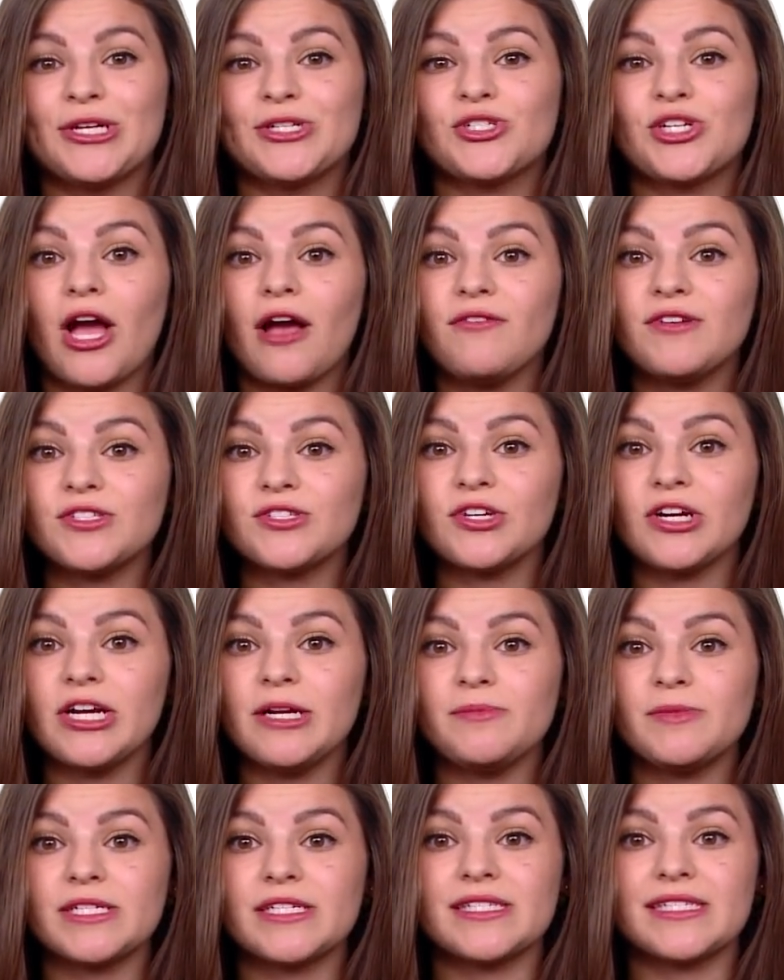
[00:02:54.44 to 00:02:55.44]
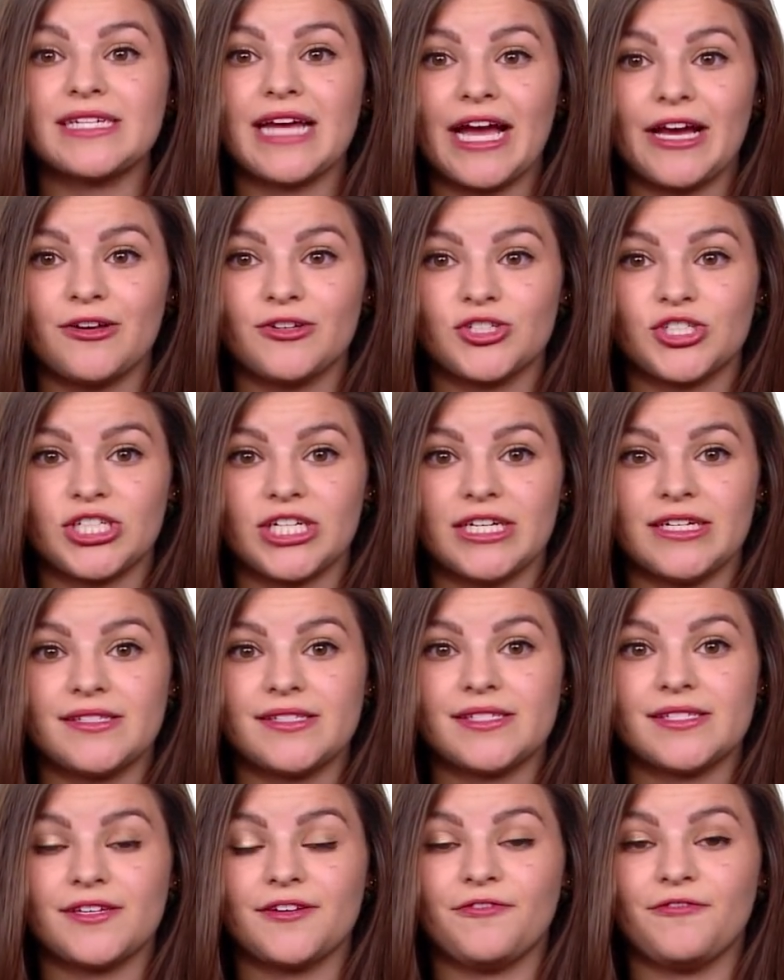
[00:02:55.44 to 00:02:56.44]
JavaScript, style
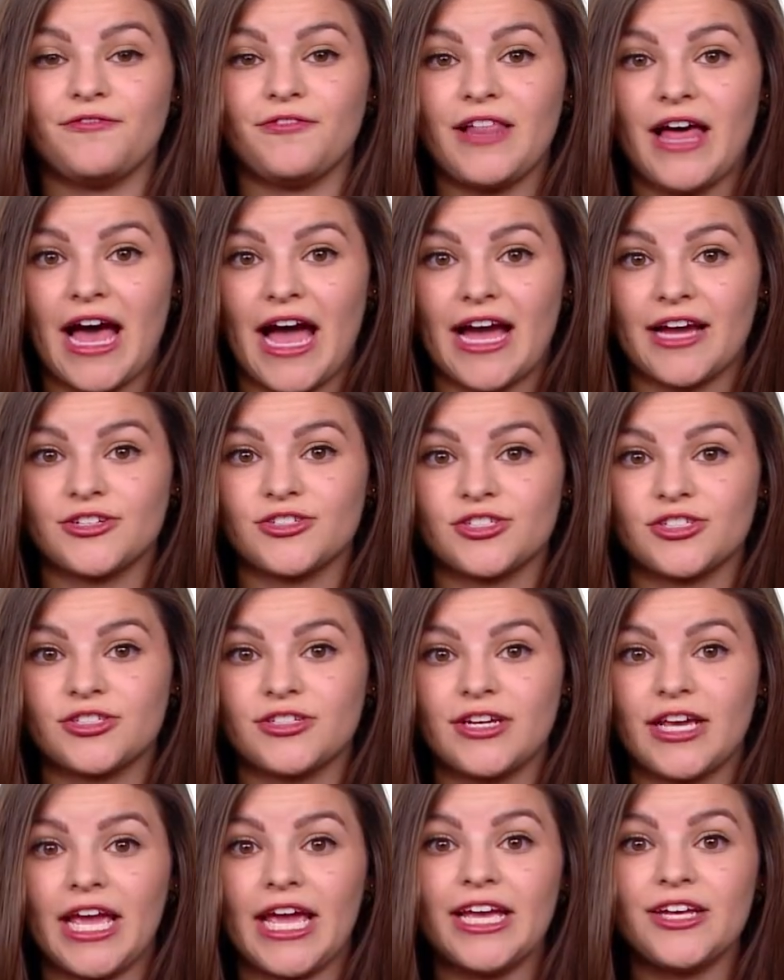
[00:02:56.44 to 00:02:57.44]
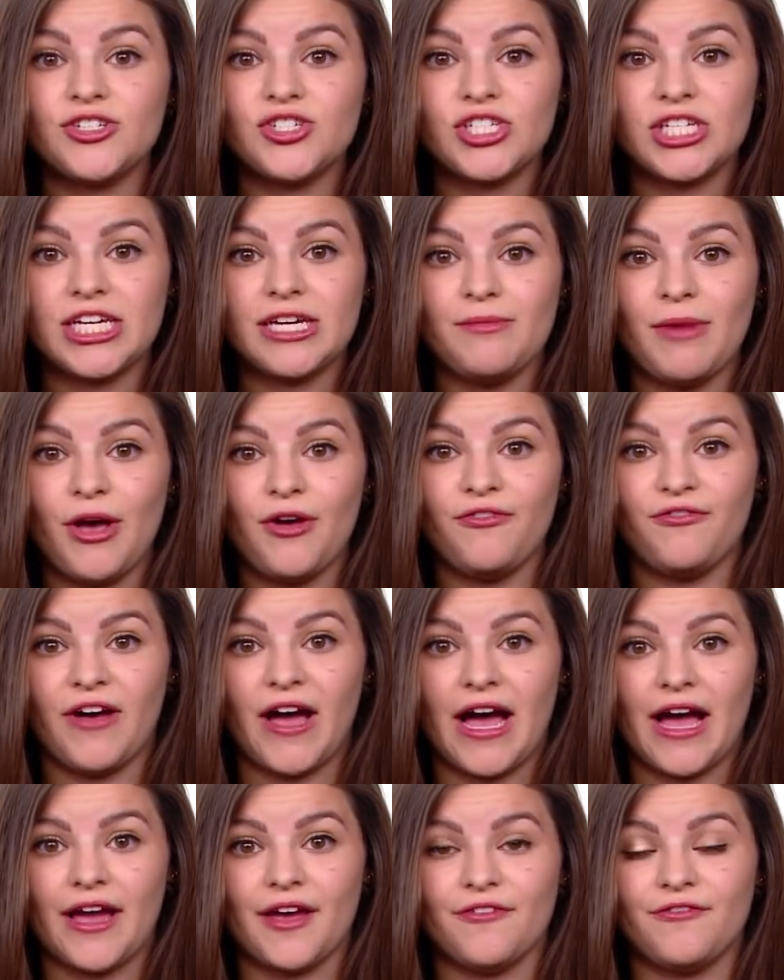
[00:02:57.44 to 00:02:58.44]
sheets, Flash,
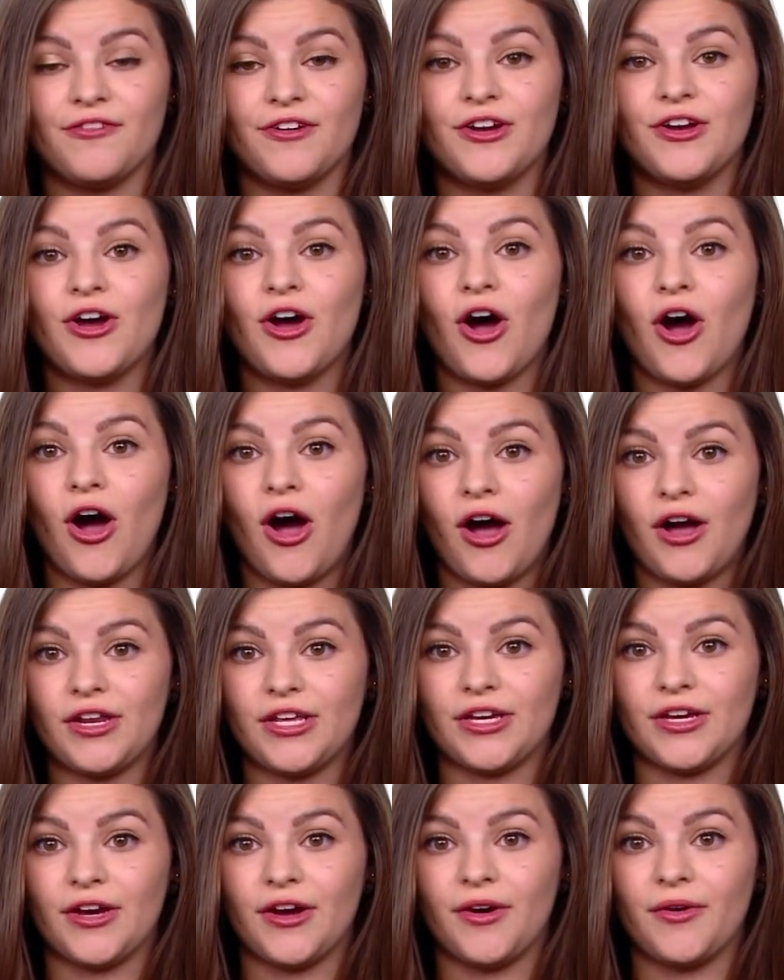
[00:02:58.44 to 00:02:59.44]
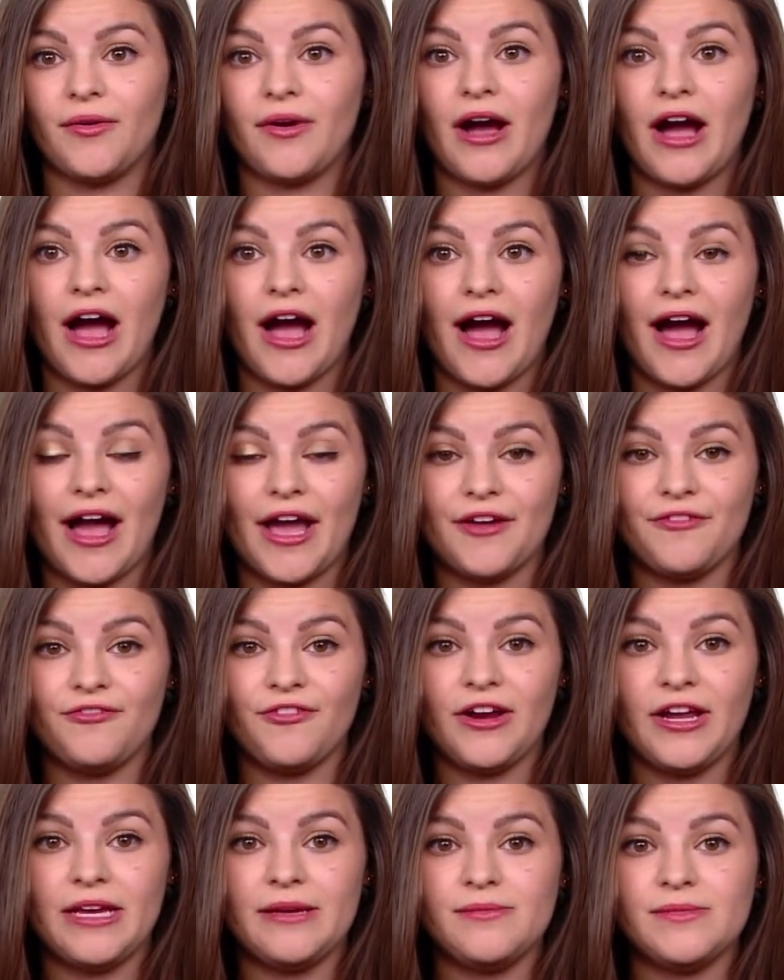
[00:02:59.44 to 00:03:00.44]
HTML5, audio,
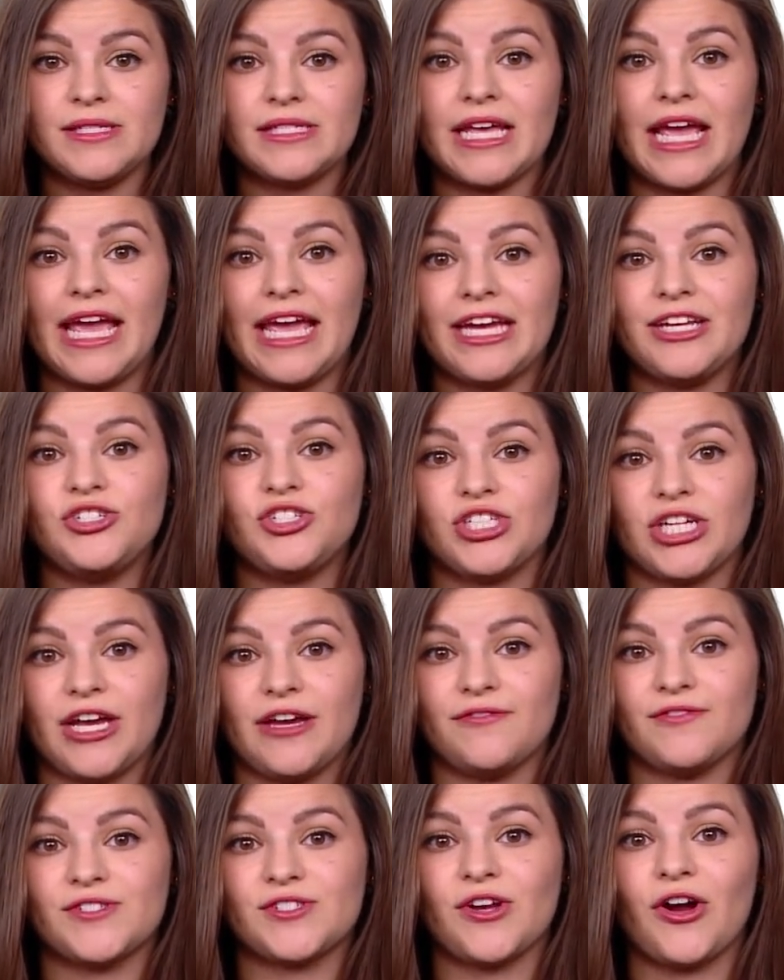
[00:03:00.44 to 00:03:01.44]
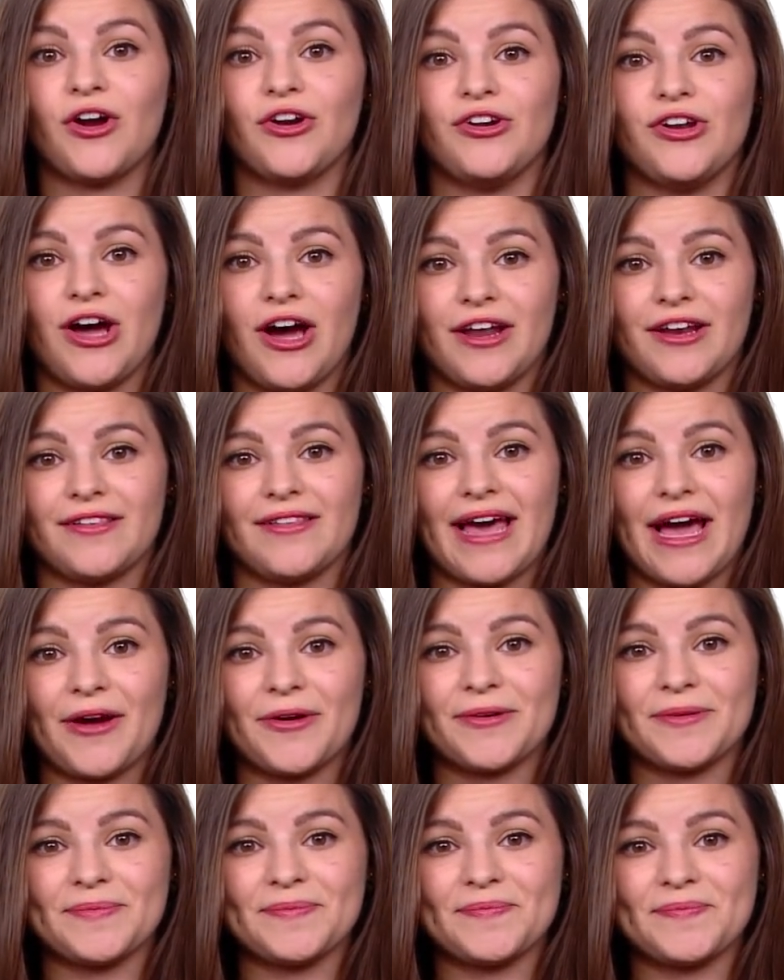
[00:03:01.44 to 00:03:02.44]
iframes, and GIFs are not
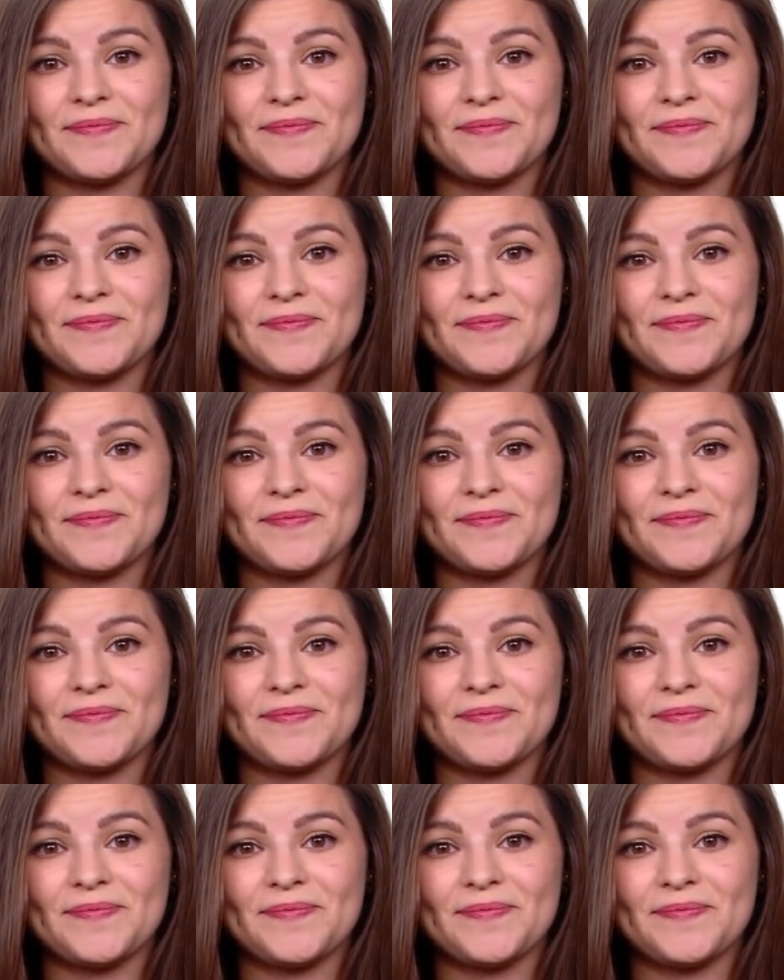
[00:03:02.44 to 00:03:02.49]
allowed.